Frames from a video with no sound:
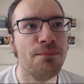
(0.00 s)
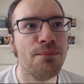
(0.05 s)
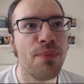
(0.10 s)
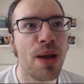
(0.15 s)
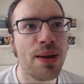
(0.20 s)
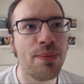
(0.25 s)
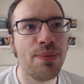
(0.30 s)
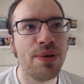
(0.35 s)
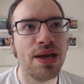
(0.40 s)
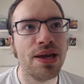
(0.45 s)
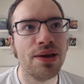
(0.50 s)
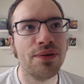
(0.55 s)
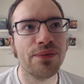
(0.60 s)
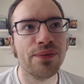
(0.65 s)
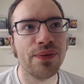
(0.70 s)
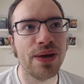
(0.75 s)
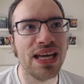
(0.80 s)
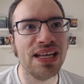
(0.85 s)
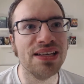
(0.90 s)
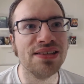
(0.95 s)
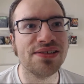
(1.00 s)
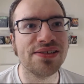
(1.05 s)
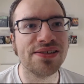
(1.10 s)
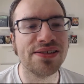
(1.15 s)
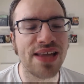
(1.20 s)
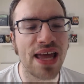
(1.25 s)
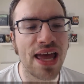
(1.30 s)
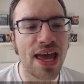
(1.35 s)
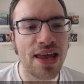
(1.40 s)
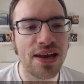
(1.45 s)
maybe if
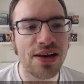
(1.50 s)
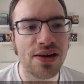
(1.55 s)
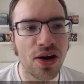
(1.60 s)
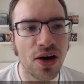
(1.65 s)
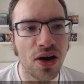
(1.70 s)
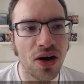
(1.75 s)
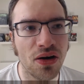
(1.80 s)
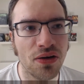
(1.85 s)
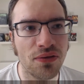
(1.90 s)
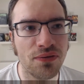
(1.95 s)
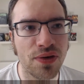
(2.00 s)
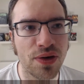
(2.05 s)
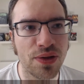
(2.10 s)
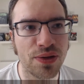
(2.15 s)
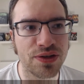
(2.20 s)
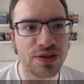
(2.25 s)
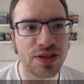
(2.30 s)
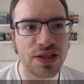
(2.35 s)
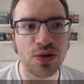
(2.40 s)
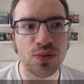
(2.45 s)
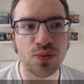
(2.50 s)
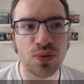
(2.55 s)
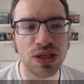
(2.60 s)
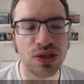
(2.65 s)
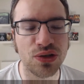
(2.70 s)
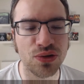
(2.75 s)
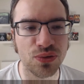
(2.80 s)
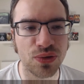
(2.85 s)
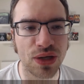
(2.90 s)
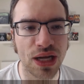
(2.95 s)
instead of the scene
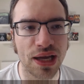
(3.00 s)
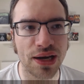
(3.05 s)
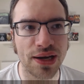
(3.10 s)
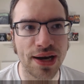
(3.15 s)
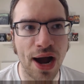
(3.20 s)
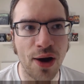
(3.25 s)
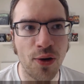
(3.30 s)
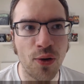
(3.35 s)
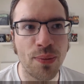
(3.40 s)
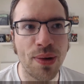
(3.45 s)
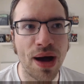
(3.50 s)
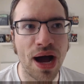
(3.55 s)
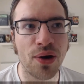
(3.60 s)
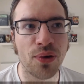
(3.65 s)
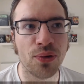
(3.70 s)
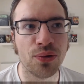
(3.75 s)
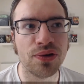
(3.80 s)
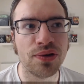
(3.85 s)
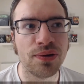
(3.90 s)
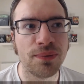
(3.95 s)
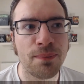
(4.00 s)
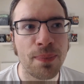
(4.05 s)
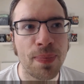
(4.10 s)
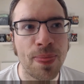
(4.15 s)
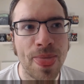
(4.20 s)
we do get, how about